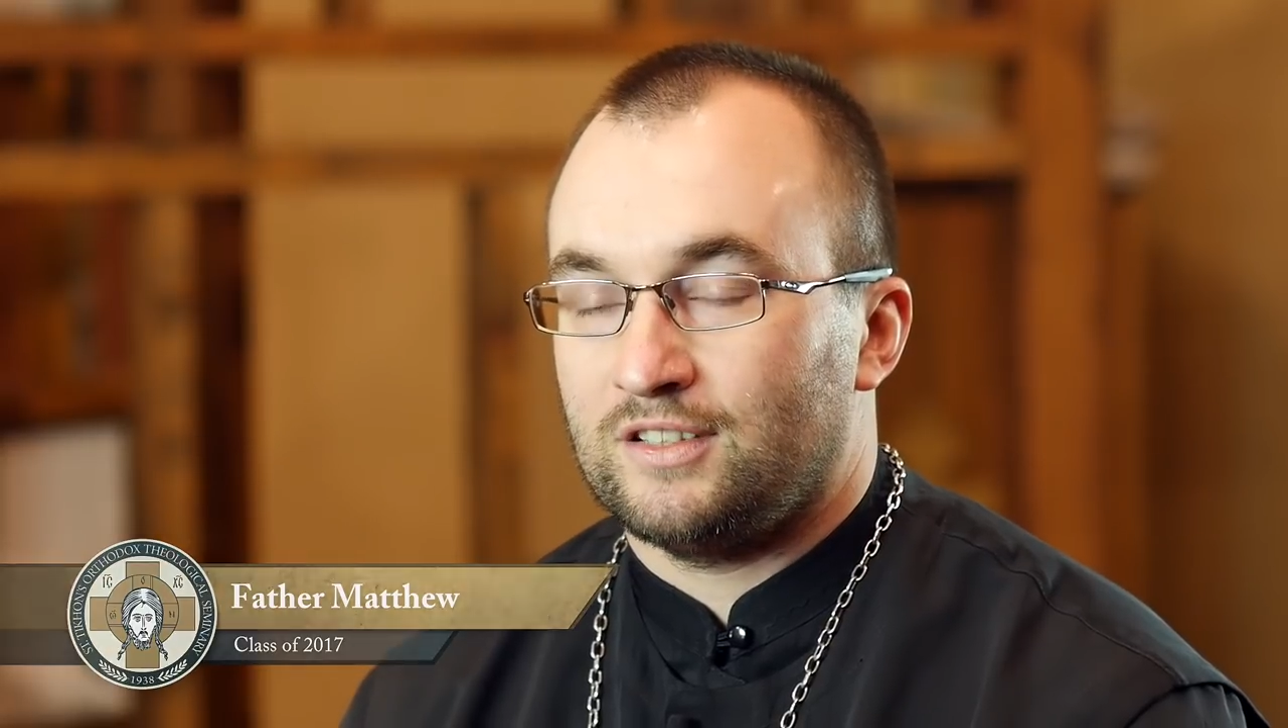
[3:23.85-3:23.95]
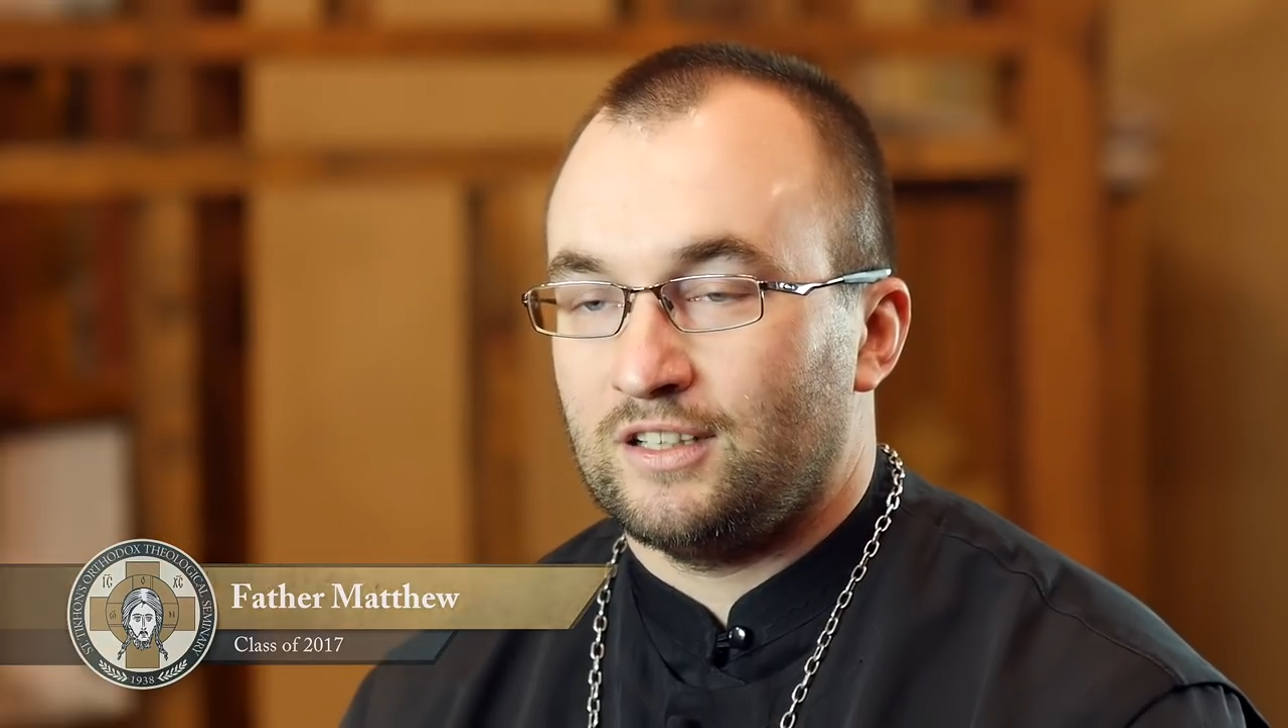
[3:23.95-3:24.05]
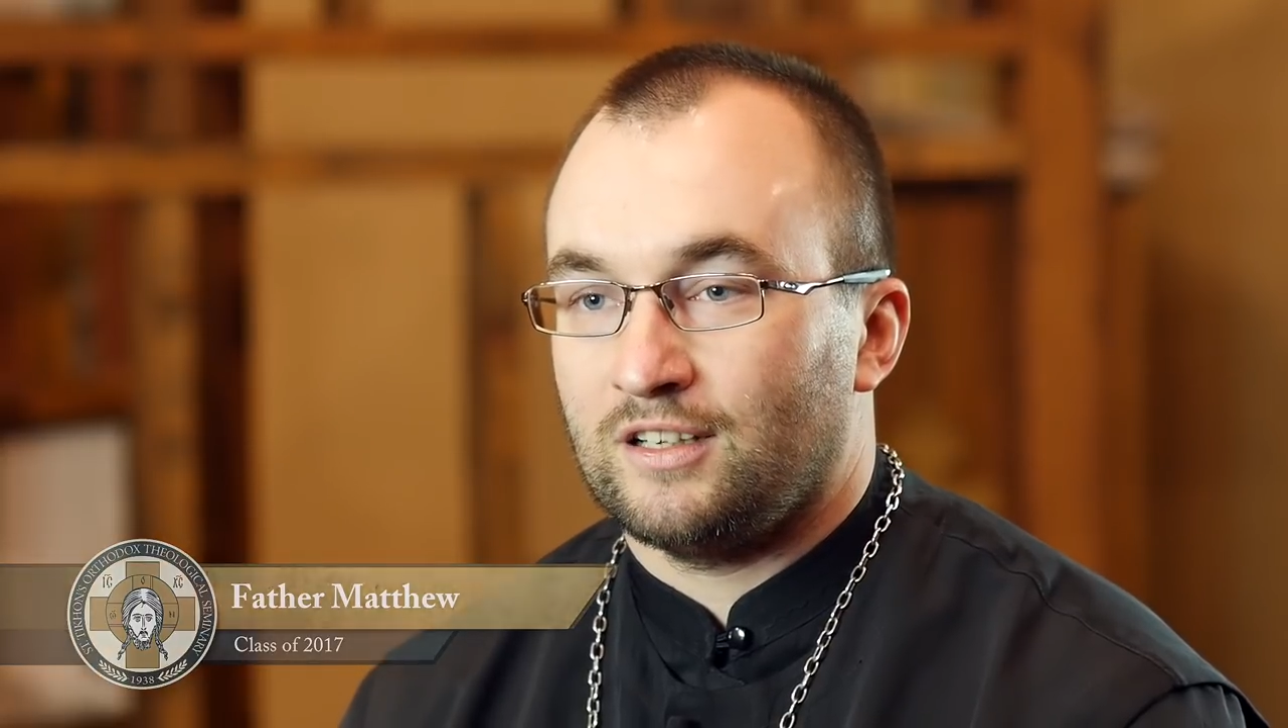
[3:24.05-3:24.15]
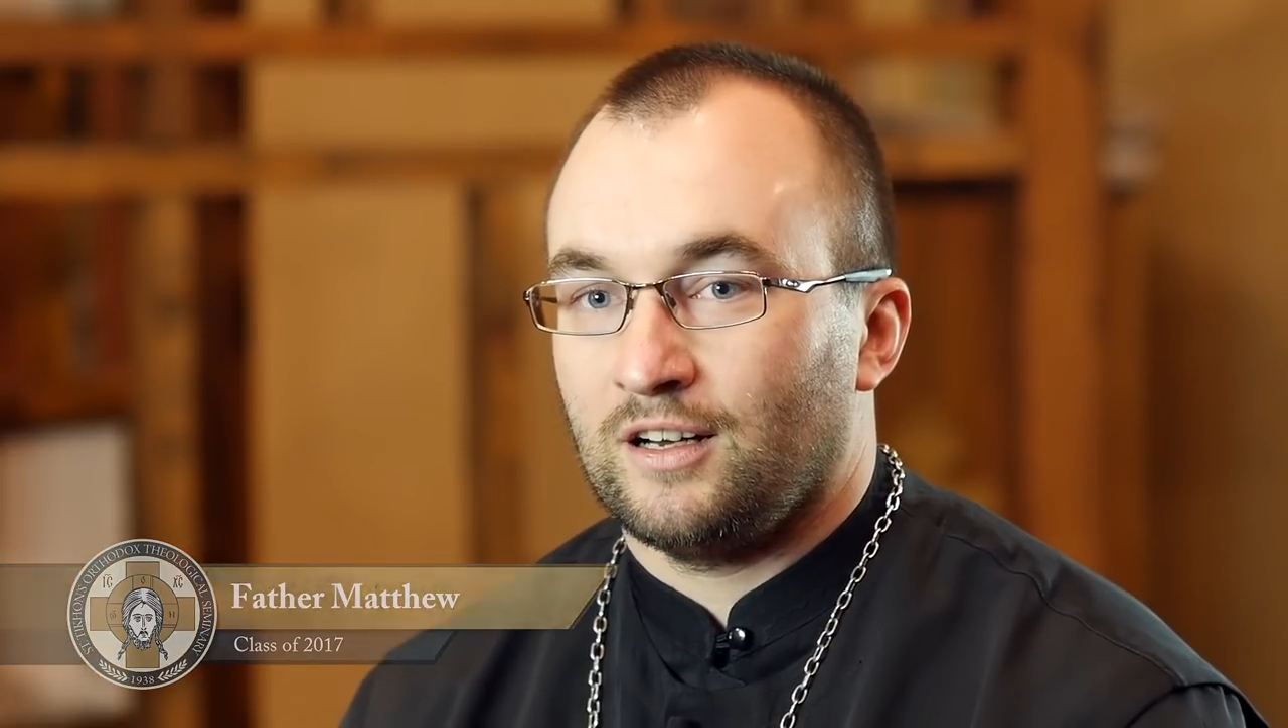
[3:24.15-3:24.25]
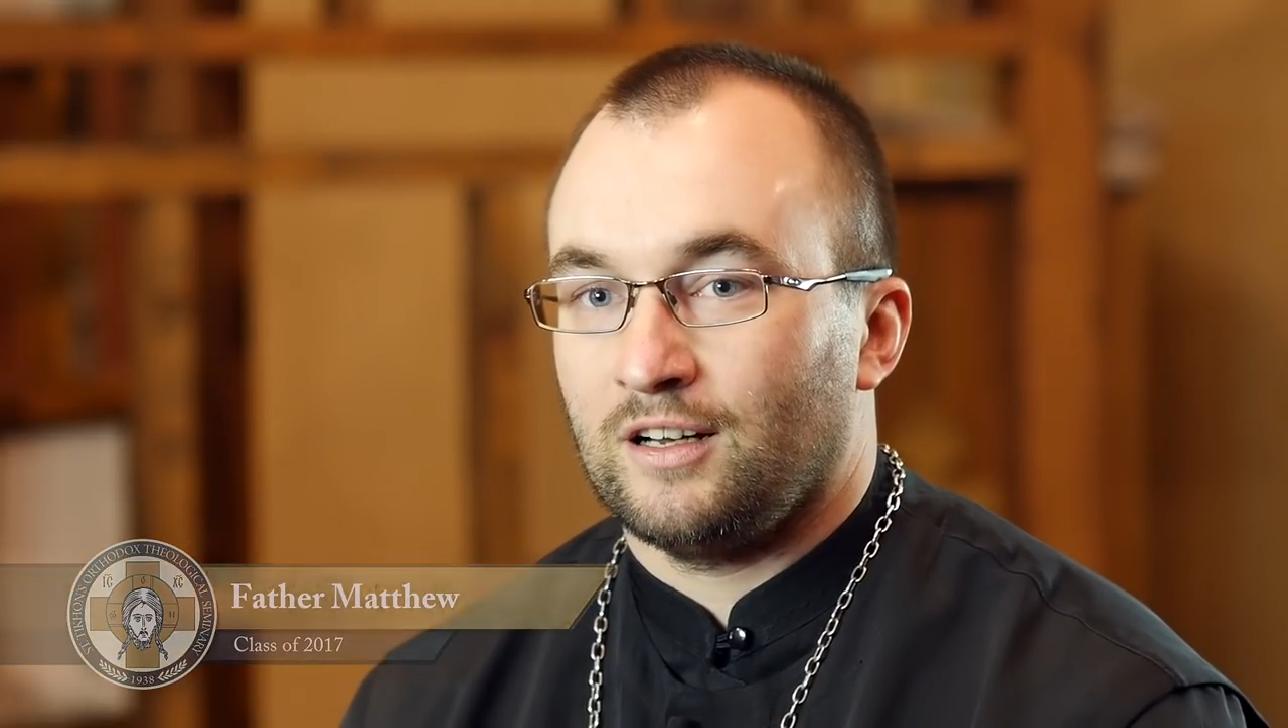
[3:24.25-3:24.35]

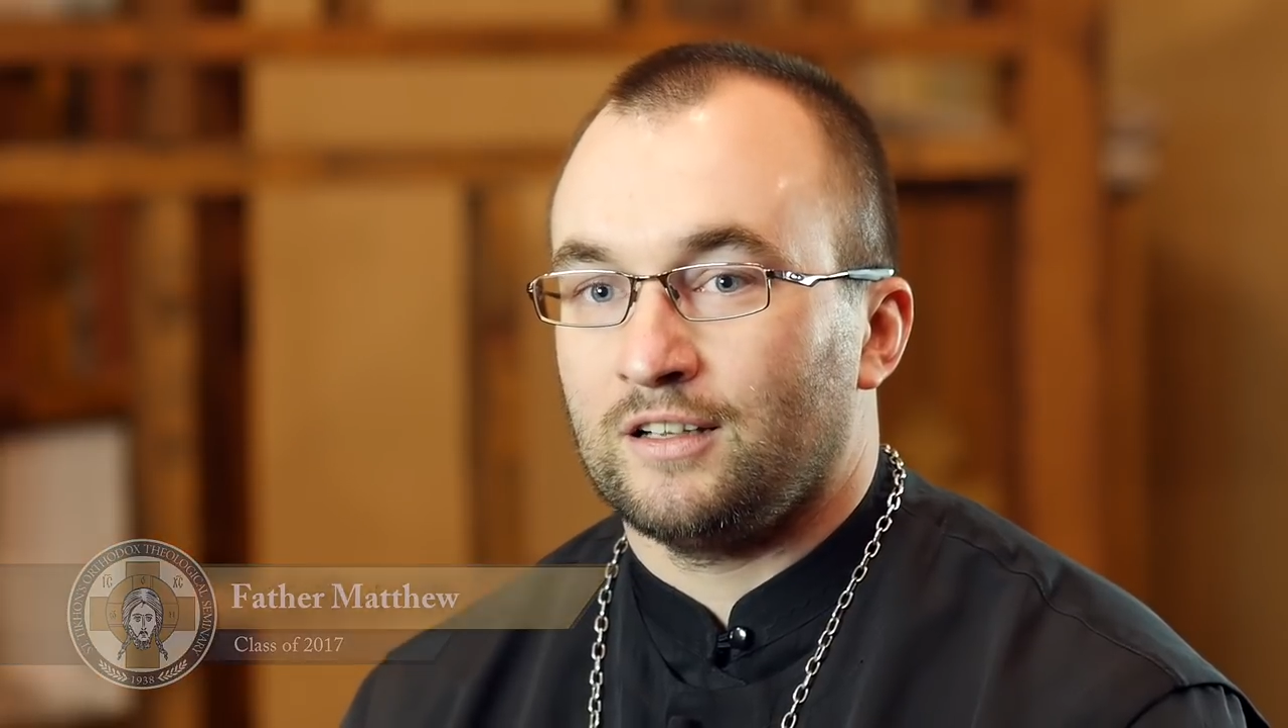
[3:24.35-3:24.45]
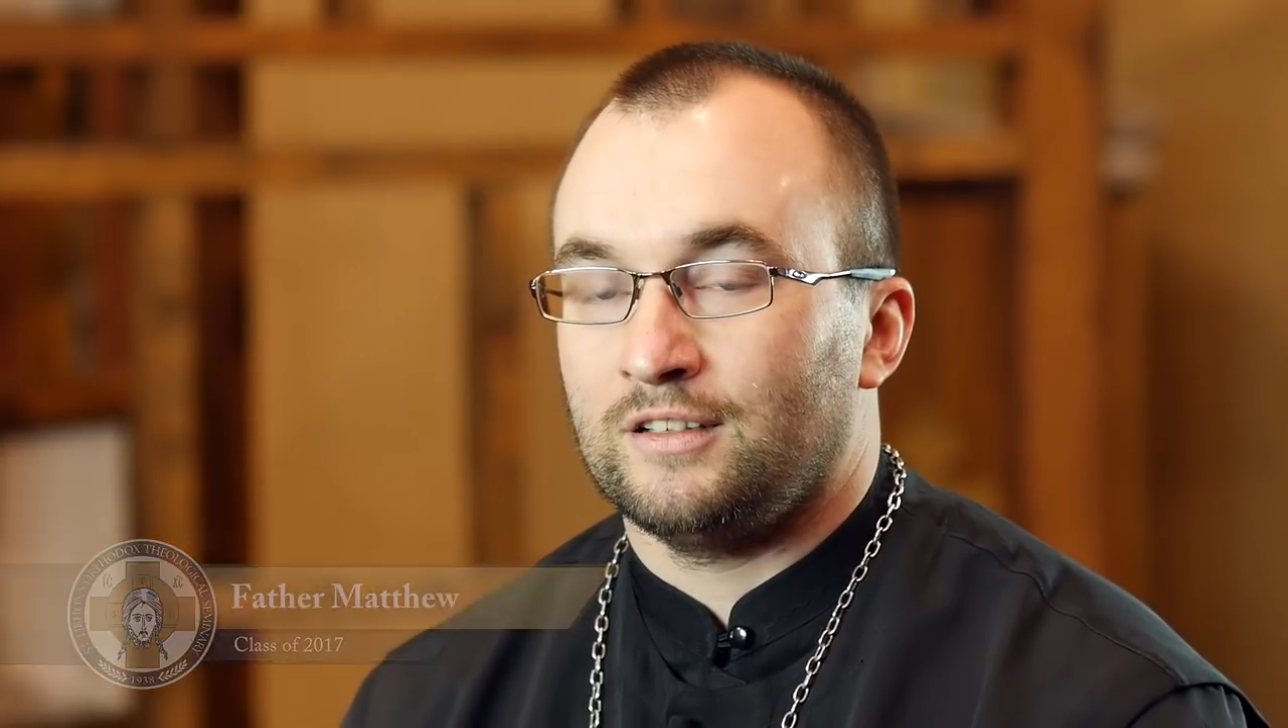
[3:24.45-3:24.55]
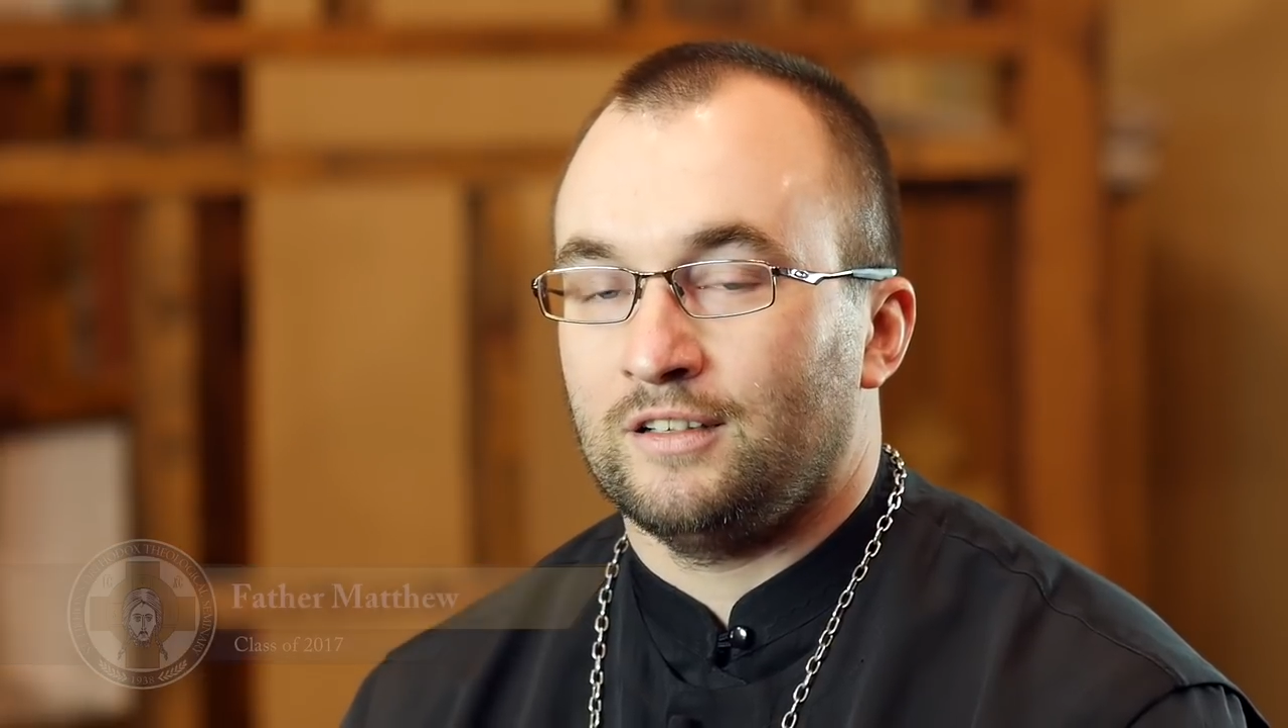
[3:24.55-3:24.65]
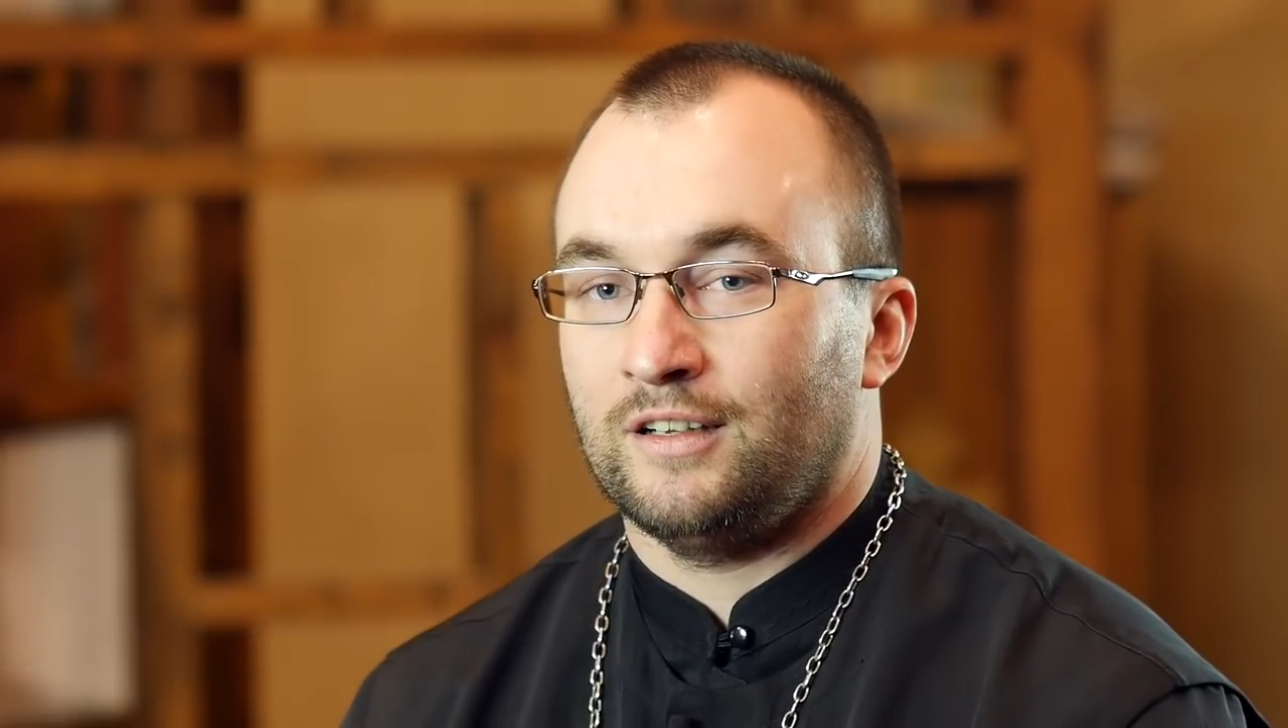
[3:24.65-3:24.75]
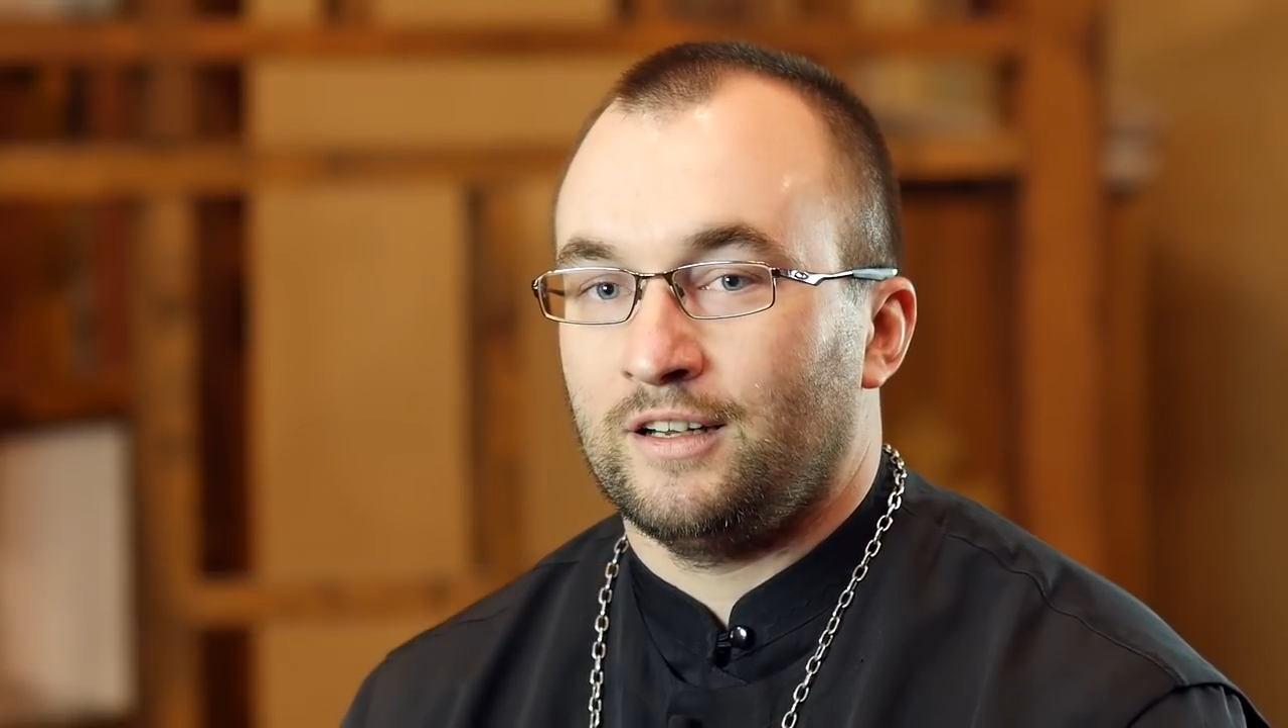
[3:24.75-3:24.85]
Tikhon